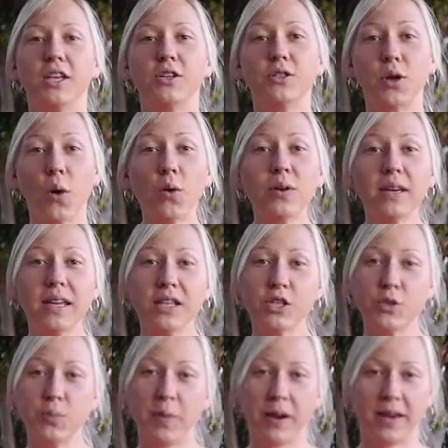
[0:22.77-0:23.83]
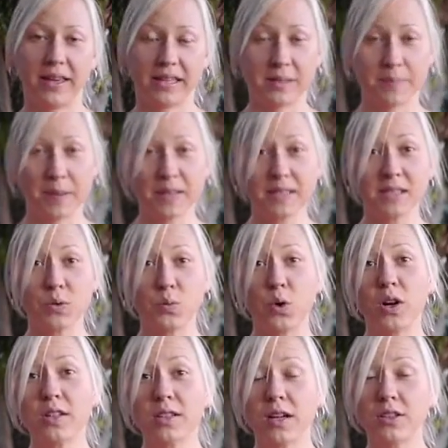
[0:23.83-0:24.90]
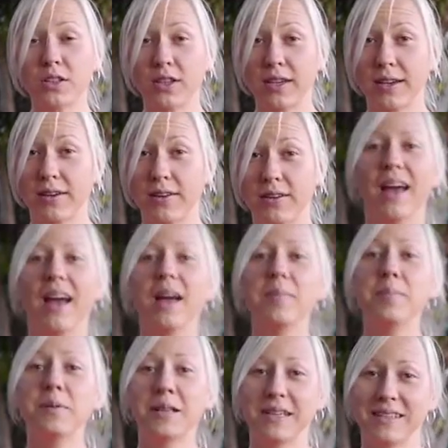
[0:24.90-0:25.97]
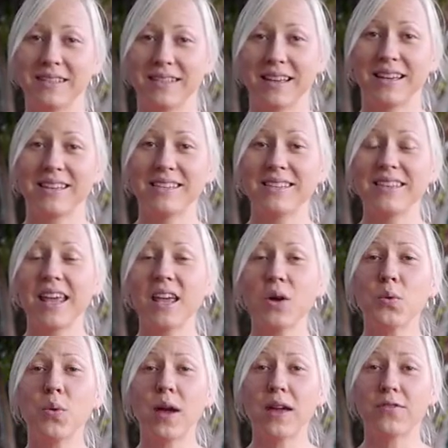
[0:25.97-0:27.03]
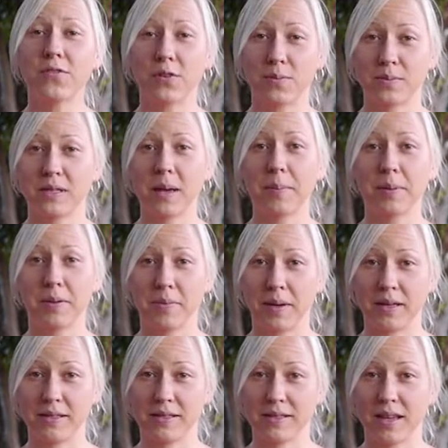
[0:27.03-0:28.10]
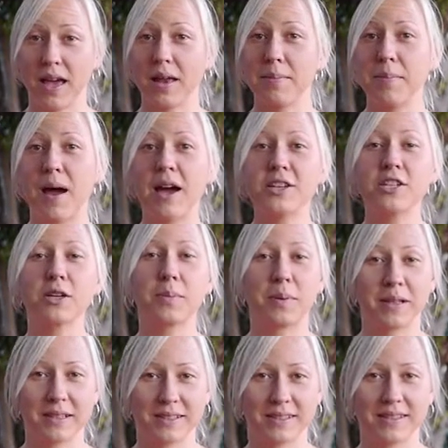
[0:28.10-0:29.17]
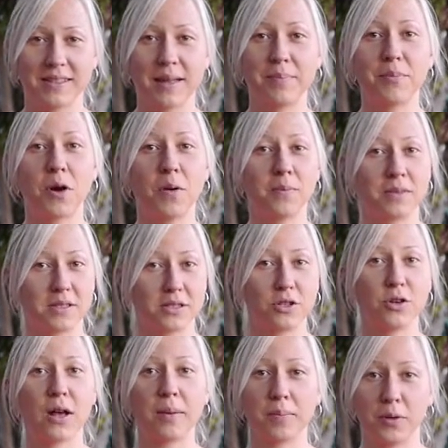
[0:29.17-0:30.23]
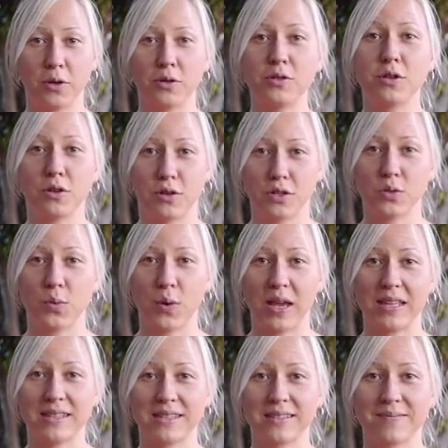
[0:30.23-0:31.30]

You don't need to buy expensive workout gear, and please stay away from supplements and magic pills that promise to help you to lose weight.